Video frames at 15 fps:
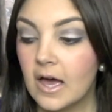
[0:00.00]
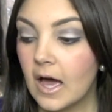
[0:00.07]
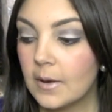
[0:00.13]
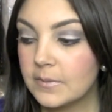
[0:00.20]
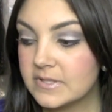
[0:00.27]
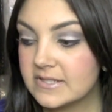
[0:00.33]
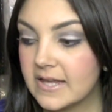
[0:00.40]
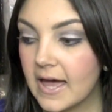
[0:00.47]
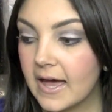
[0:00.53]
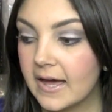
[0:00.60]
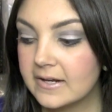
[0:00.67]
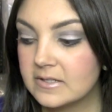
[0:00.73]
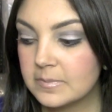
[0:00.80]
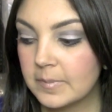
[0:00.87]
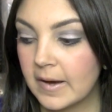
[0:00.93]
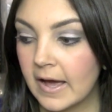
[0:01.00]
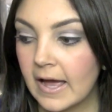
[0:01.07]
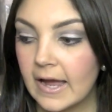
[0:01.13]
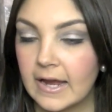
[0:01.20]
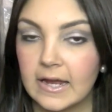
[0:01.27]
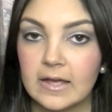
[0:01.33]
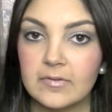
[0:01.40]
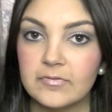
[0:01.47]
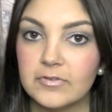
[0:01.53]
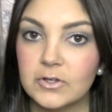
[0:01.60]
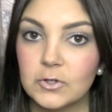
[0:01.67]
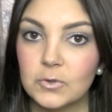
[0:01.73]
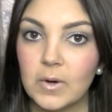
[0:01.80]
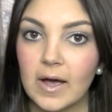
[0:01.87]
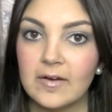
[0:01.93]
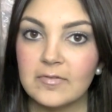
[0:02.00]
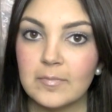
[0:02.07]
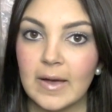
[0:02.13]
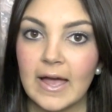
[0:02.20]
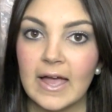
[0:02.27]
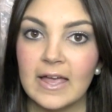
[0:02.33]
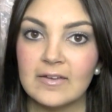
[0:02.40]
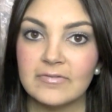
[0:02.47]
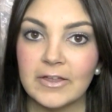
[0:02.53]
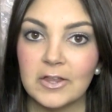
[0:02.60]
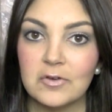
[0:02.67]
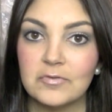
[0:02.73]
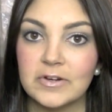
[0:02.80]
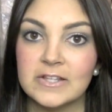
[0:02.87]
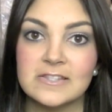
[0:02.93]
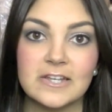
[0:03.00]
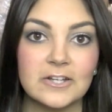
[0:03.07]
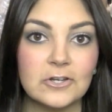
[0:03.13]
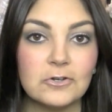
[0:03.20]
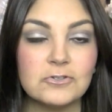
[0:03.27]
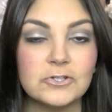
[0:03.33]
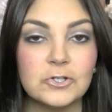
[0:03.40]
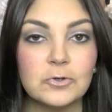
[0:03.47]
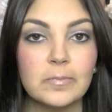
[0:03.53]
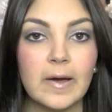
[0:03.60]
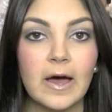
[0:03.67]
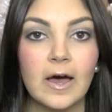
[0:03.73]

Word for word: I was tagged by a few of my fellow friends on YouTube.